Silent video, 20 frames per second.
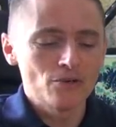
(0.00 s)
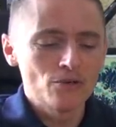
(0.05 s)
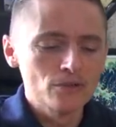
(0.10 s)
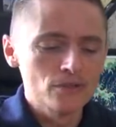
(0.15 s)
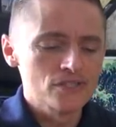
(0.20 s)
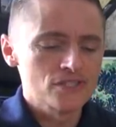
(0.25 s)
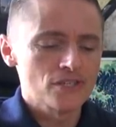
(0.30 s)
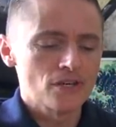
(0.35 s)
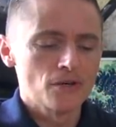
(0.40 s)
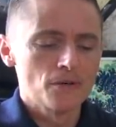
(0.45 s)

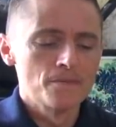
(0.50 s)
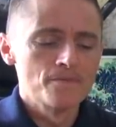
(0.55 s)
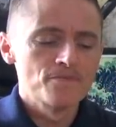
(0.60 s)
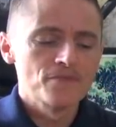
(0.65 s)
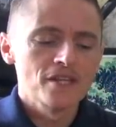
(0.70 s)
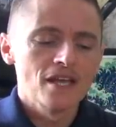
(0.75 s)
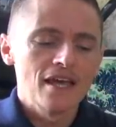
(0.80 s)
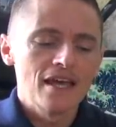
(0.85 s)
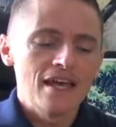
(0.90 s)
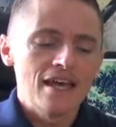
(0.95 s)
Also,
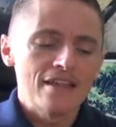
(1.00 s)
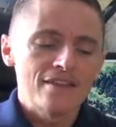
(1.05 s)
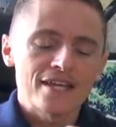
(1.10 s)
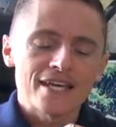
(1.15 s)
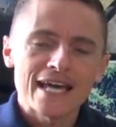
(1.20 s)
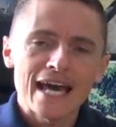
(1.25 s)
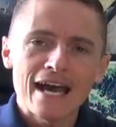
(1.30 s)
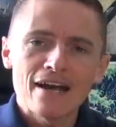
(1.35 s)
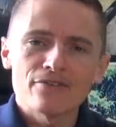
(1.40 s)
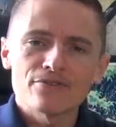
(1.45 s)
the
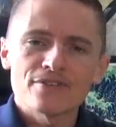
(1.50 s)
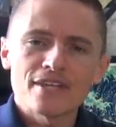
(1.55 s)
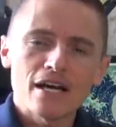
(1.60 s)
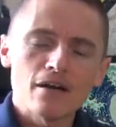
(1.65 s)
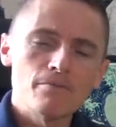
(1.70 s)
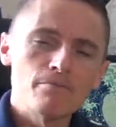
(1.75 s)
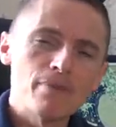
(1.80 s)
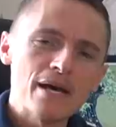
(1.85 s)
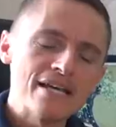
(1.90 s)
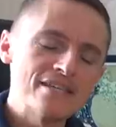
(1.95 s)

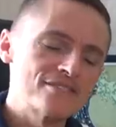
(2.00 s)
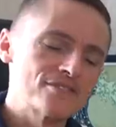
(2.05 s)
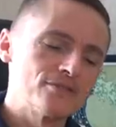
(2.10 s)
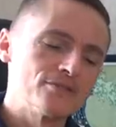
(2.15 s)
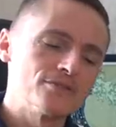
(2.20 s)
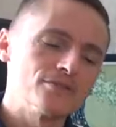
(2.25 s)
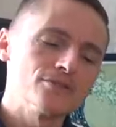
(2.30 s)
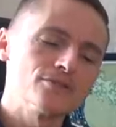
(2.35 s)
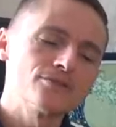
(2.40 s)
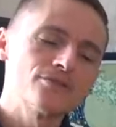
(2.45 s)
countdown
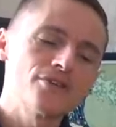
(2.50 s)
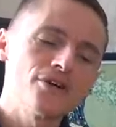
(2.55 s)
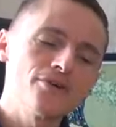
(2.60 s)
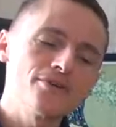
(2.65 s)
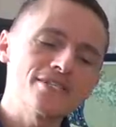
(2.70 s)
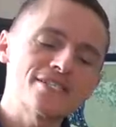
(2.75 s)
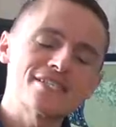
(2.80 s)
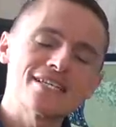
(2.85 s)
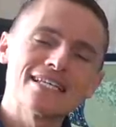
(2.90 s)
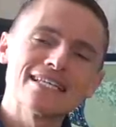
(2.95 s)
bezel, although
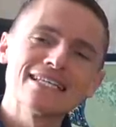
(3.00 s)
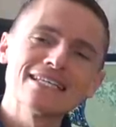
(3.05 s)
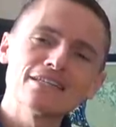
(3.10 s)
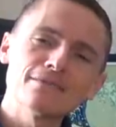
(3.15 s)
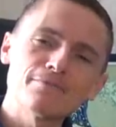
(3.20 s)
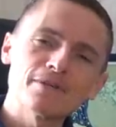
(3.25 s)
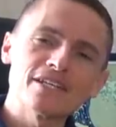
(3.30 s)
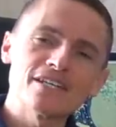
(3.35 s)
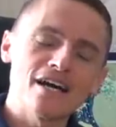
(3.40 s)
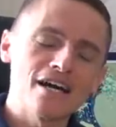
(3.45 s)
it's a
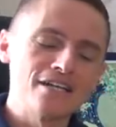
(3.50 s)
little bit